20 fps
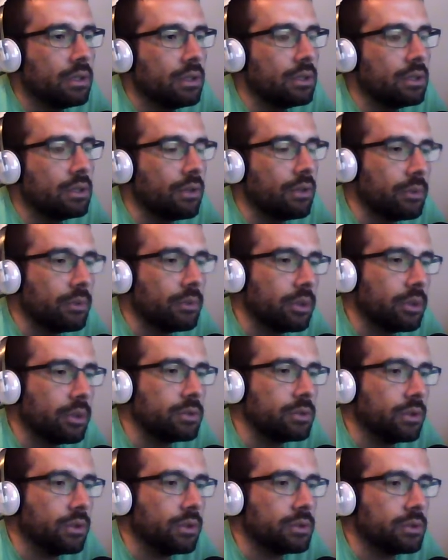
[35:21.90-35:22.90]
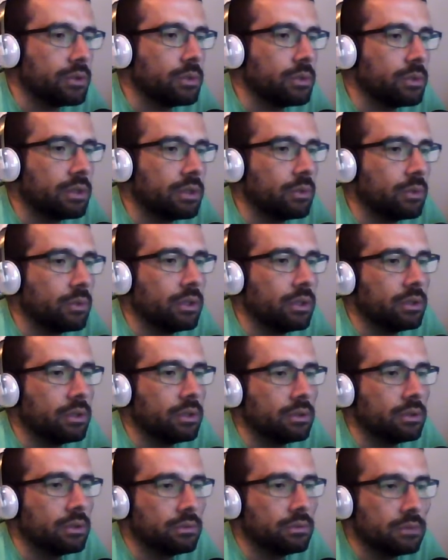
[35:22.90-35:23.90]
if he plays well this week,
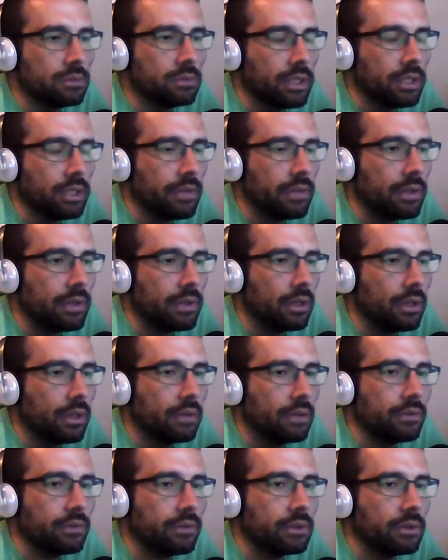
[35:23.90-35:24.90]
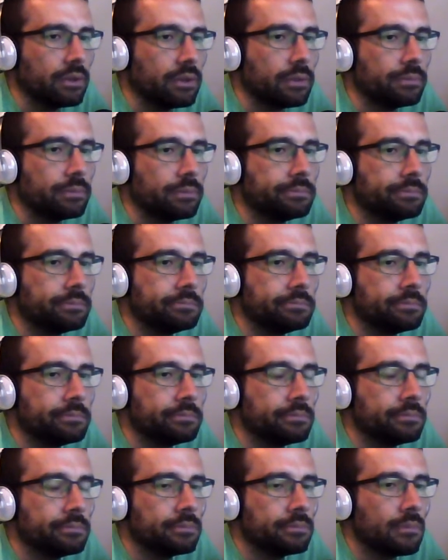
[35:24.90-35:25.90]
will he get the nod from
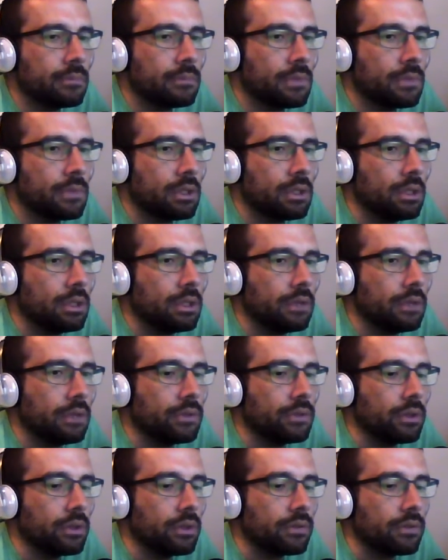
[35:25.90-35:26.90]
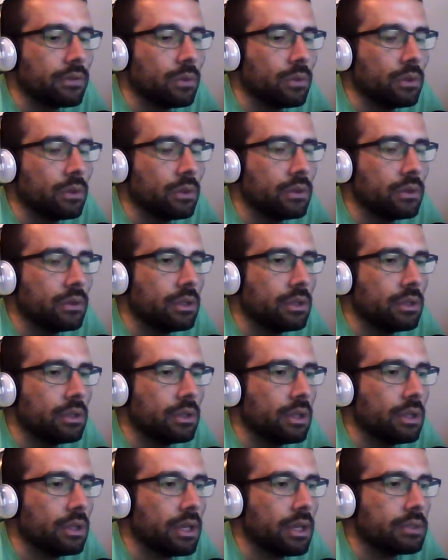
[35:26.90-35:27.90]
Furyk for
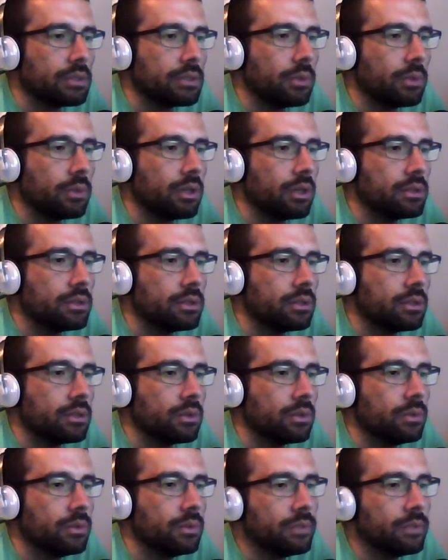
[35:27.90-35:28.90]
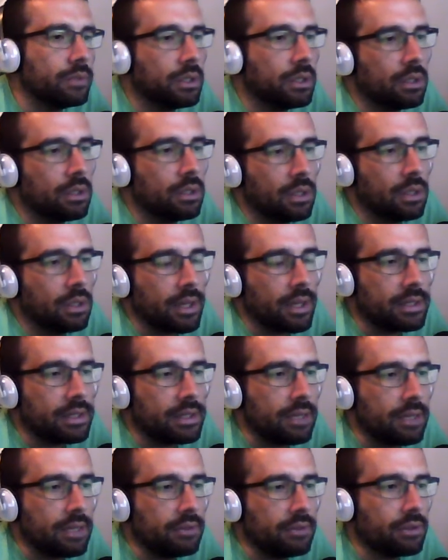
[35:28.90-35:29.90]
the last spot? So at
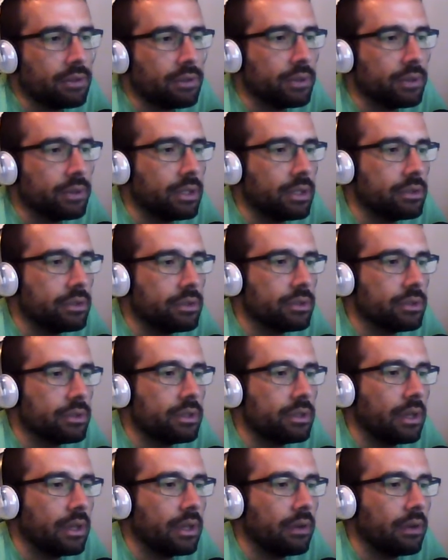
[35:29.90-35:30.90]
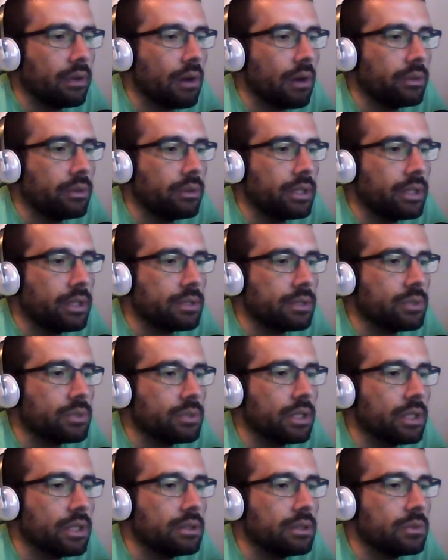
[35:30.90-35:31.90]
7,300, I would take some
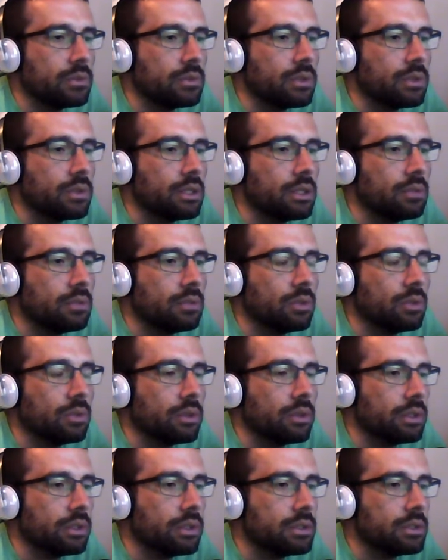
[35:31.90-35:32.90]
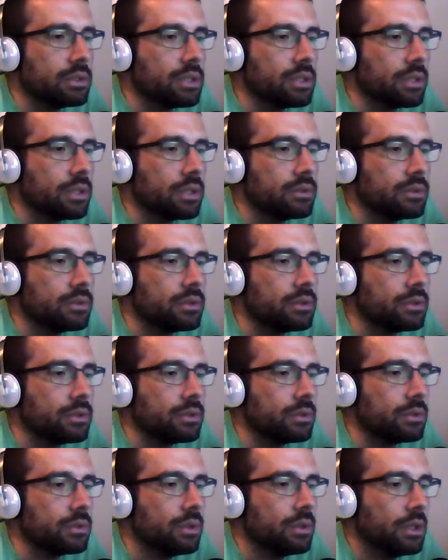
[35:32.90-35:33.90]
chances with him, or at least a chance or
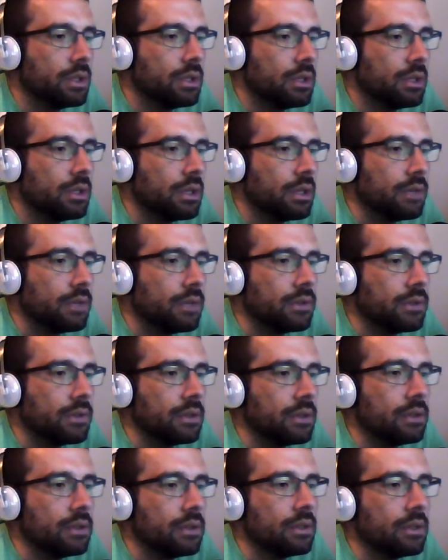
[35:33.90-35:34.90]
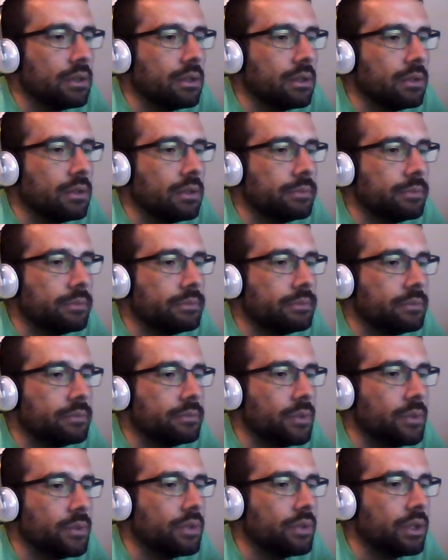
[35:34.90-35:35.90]
two. And then
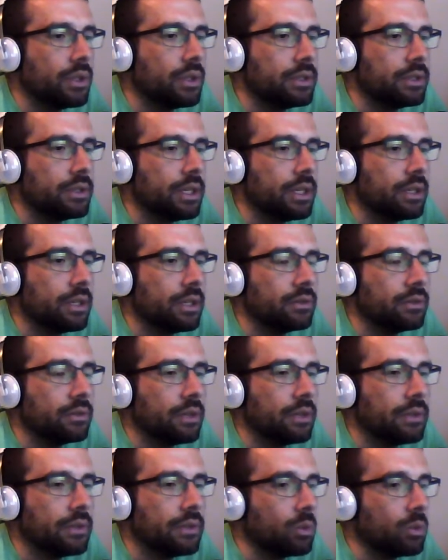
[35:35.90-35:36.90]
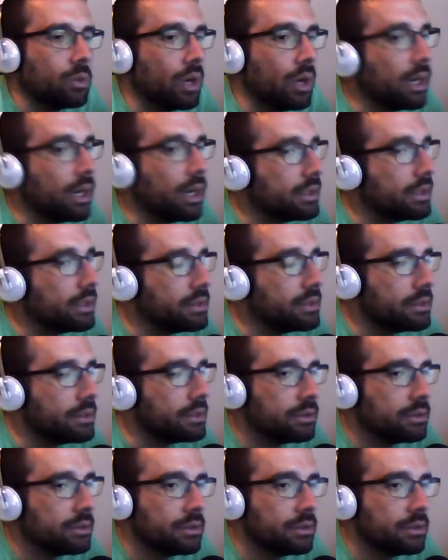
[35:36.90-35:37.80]
moving on down, I think Wise,